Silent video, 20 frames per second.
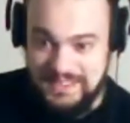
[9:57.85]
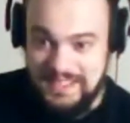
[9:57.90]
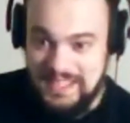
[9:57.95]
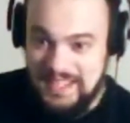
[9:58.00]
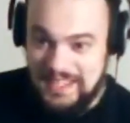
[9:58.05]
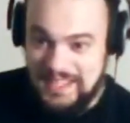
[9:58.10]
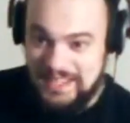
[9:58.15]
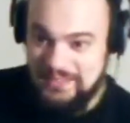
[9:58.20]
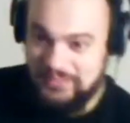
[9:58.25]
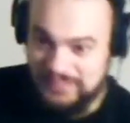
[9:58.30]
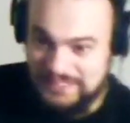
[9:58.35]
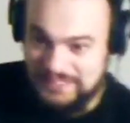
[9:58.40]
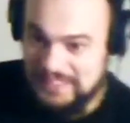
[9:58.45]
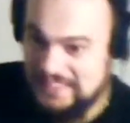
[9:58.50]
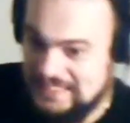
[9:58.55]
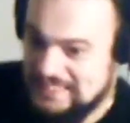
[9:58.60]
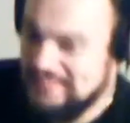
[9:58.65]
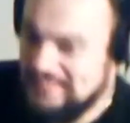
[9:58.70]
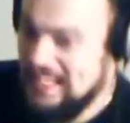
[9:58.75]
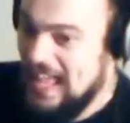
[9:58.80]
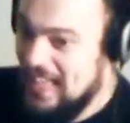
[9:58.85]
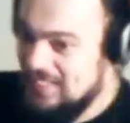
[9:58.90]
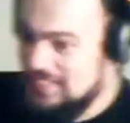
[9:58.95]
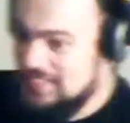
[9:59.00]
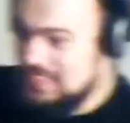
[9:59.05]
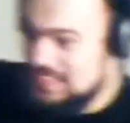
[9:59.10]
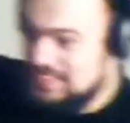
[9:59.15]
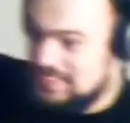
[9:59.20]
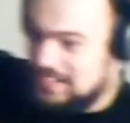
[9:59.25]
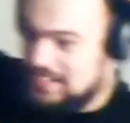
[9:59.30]
he was like standing
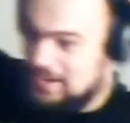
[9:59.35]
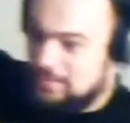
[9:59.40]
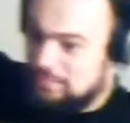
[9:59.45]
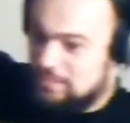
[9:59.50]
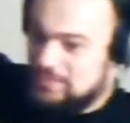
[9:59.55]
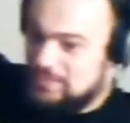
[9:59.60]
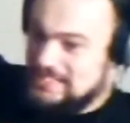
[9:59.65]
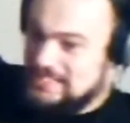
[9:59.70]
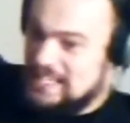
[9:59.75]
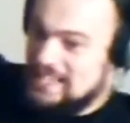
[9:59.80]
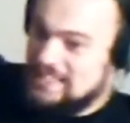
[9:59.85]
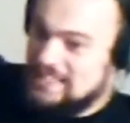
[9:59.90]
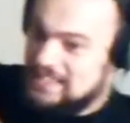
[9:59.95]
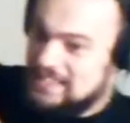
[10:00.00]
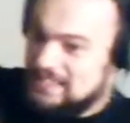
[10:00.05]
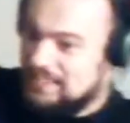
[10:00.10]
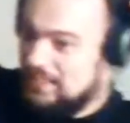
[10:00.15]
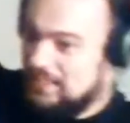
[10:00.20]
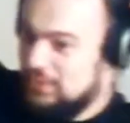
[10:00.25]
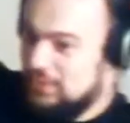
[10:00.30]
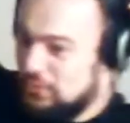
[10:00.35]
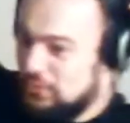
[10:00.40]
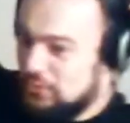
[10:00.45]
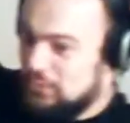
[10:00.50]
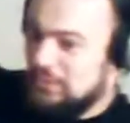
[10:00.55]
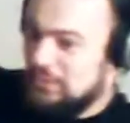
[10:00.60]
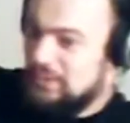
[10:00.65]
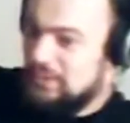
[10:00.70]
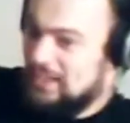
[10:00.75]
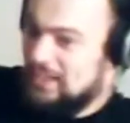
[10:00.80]
there presenting the ghoul
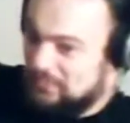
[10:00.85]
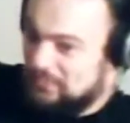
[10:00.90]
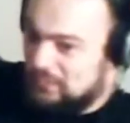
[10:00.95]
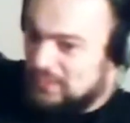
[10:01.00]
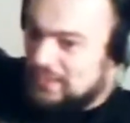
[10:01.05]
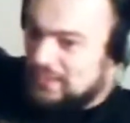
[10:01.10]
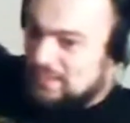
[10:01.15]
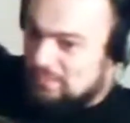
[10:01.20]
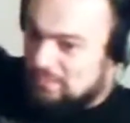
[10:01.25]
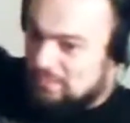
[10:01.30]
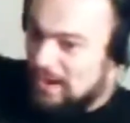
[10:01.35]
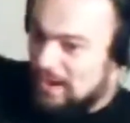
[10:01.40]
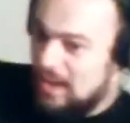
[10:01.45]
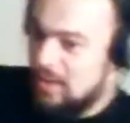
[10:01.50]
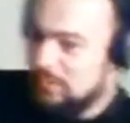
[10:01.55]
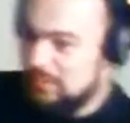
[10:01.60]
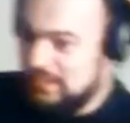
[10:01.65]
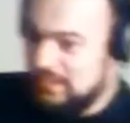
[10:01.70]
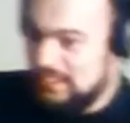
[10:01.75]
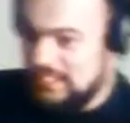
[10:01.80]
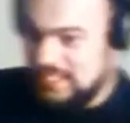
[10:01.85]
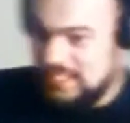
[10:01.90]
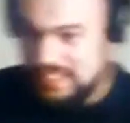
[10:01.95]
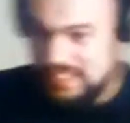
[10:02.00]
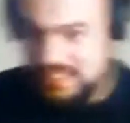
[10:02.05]
like really proudly.